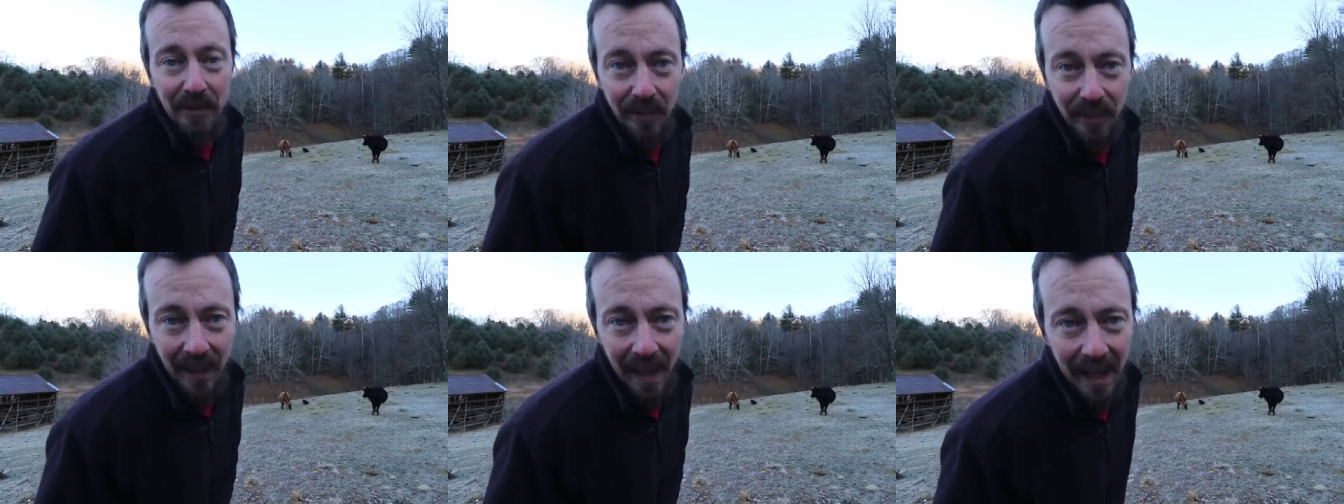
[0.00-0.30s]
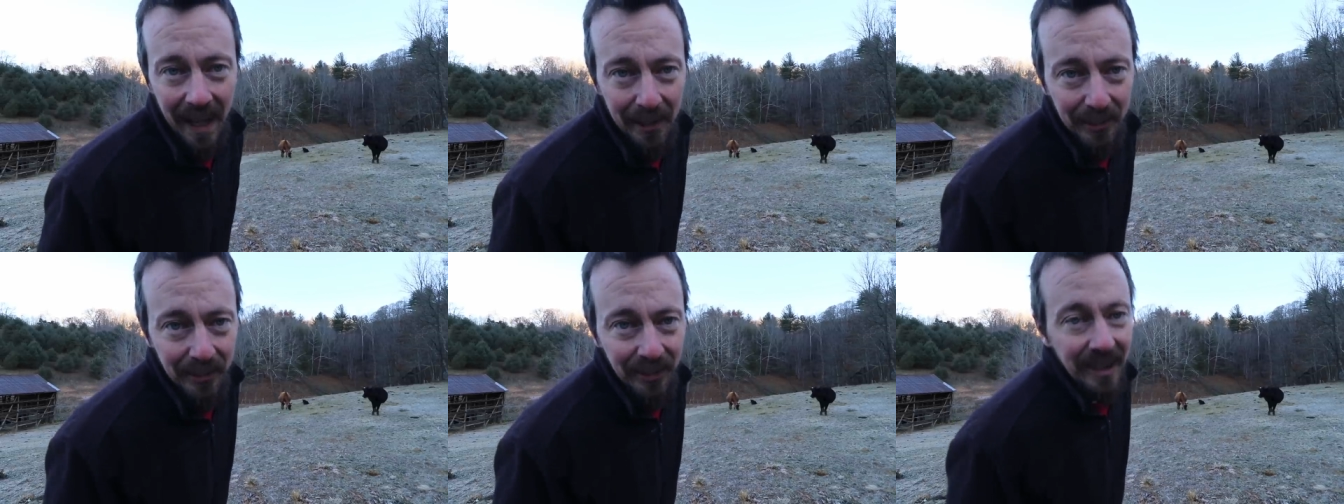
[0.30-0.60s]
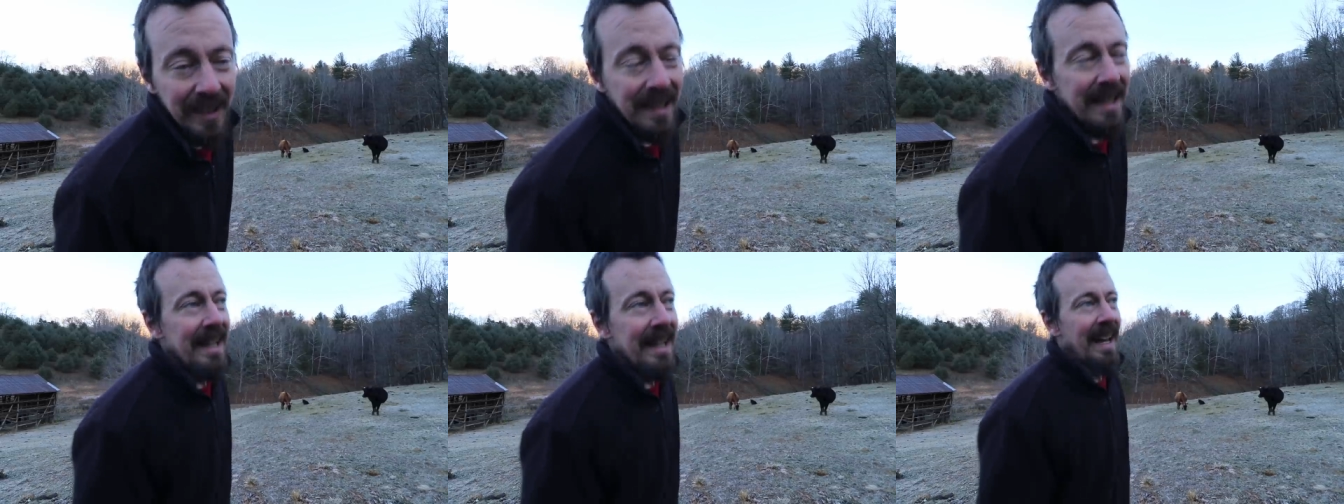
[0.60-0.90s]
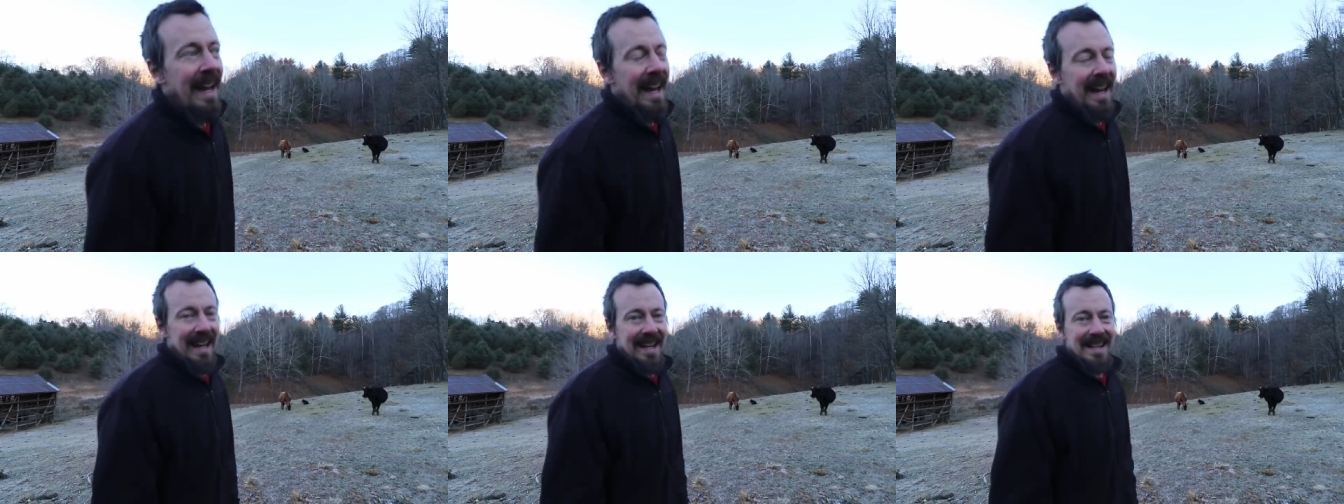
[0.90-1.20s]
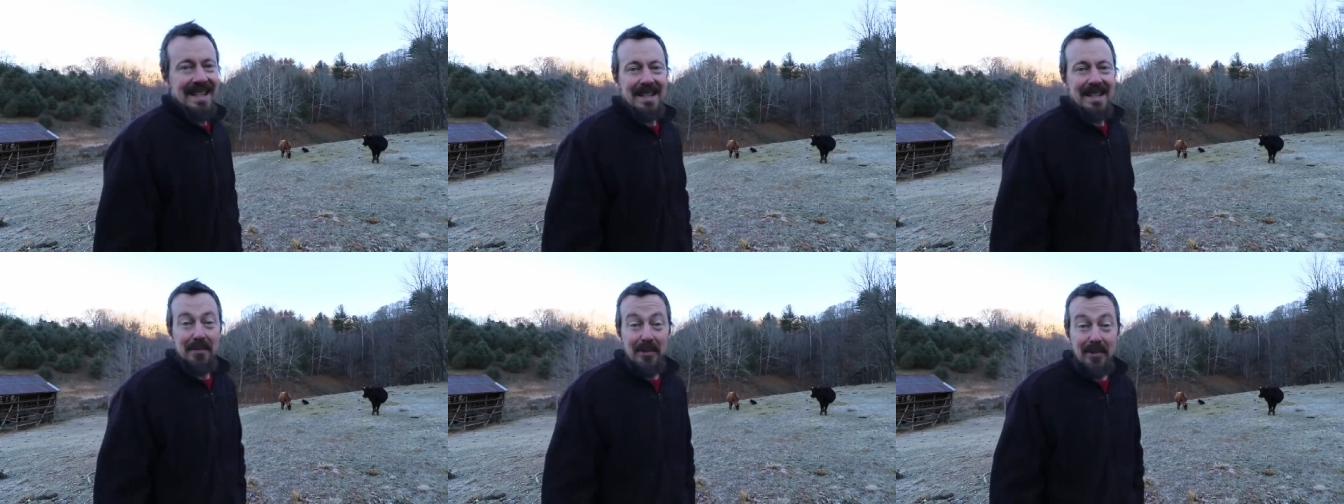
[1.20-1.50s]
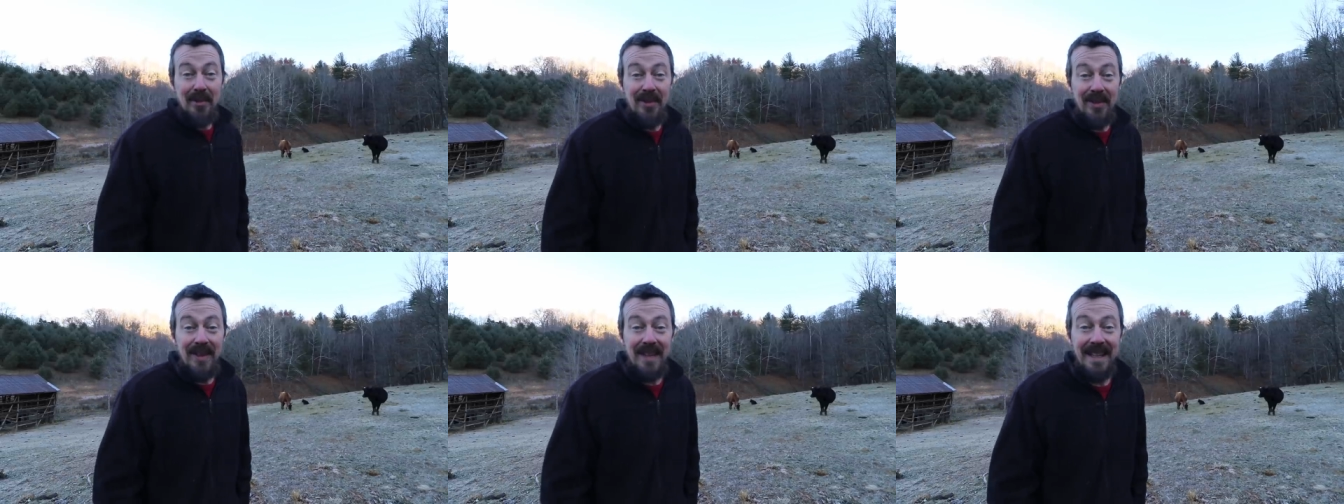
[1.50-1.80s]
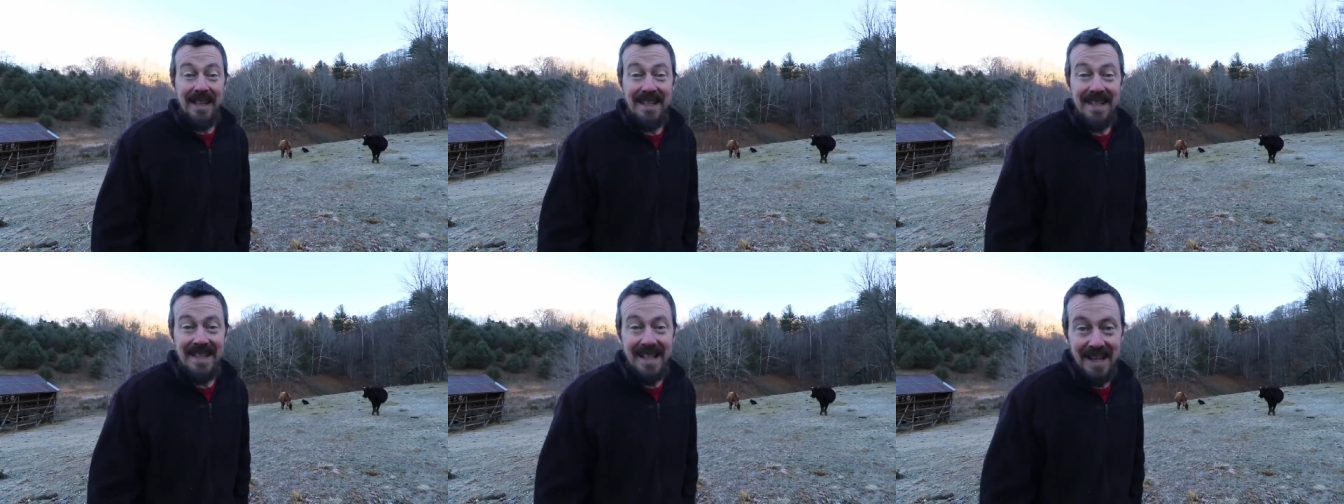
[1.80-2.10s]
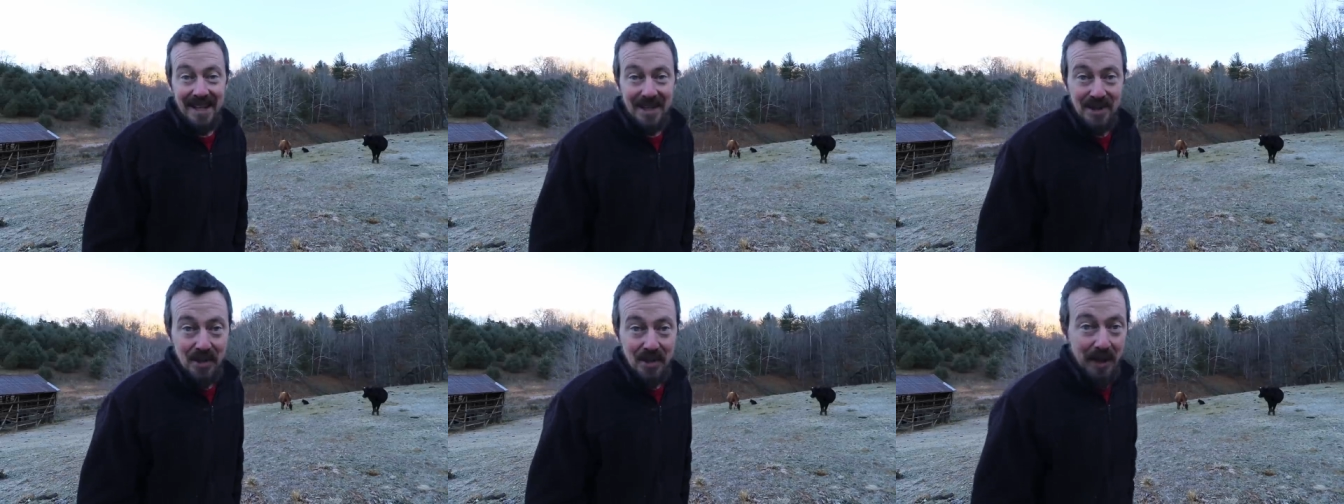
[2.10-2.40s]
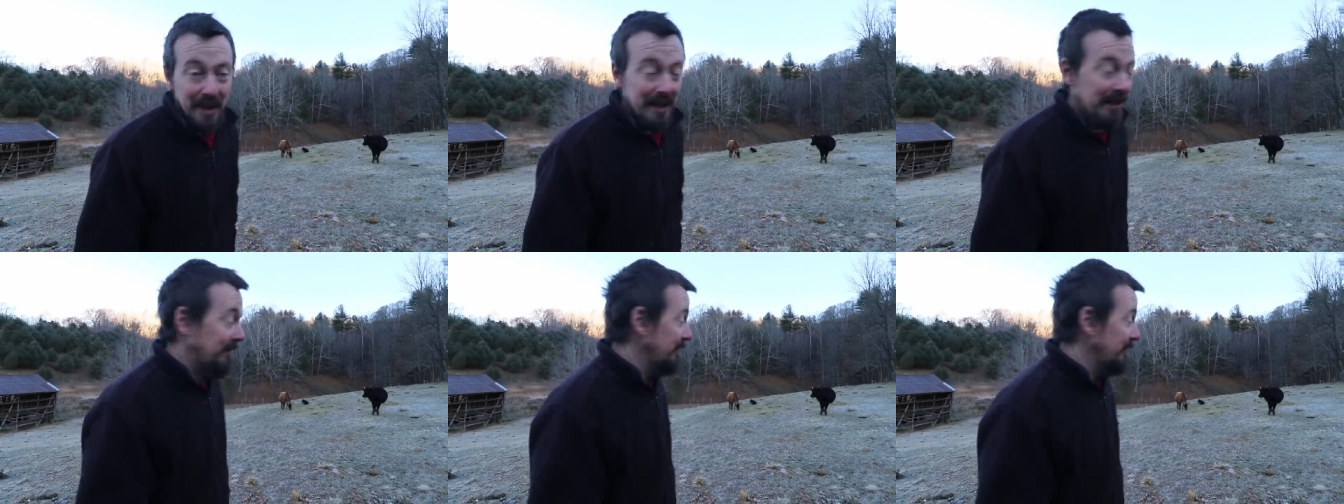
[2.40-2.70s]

of cows and some of the things they enjoy.